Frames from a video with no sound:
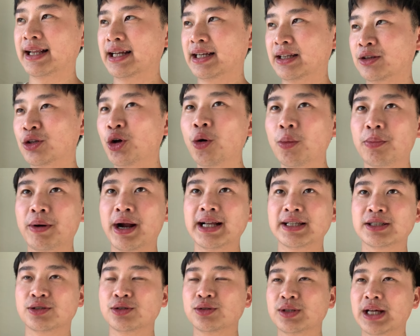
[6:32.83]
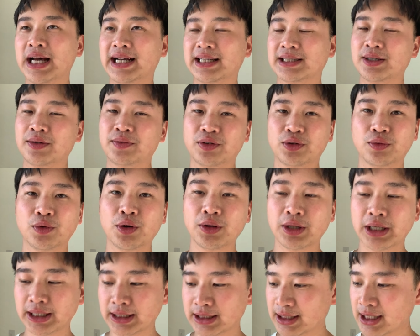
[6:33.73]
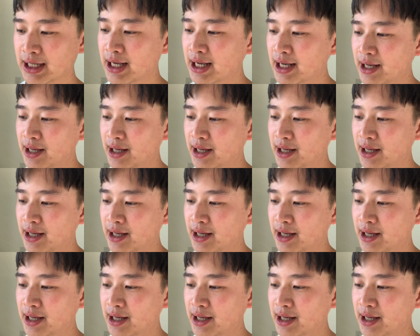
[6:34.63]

Like no brands do that except for Rolex.